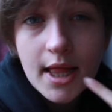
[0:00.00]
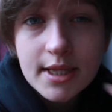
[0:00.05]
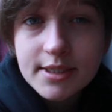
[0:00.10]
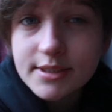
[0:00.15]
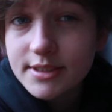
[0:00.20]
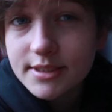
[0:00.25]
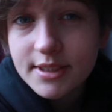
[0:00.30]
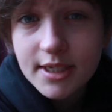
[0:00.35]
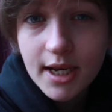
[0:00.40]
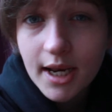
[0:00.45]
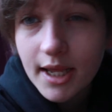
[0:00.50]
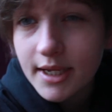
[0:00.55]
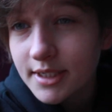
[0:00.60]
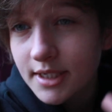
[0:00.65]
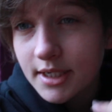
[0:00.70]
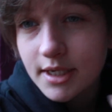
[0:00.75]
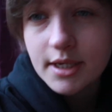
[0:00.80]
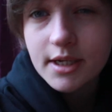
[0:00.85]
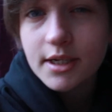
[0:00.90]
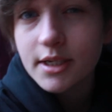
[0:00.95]
See you
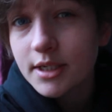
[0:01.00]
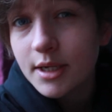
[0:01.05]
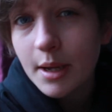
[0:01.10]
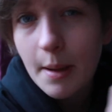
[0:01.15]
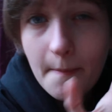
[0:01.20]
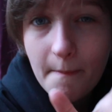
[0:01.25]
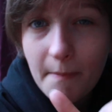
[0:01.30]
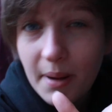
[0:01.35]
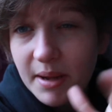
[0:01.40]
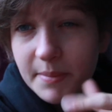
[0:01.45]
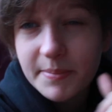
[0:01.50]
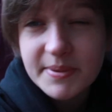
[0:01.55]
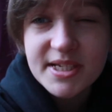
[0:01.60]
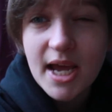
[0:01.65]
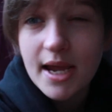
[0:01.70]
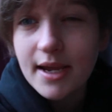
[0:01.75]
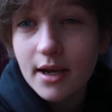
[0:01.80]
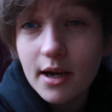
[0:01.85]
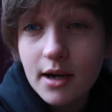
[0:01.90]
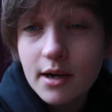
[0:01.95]
later, baked
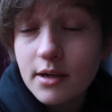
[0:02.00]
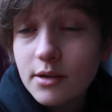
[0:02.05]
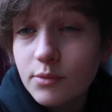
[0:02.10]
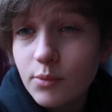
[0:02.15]
potato.